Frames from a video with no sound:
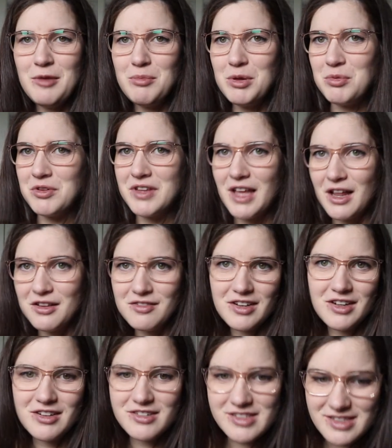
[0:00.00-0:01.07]
people in the
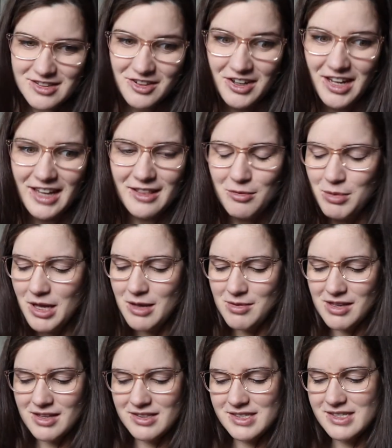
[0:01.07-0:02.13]
elevators looking at the
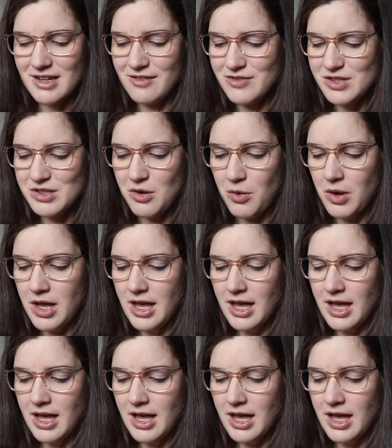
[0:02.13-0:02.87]
baby and stuff. So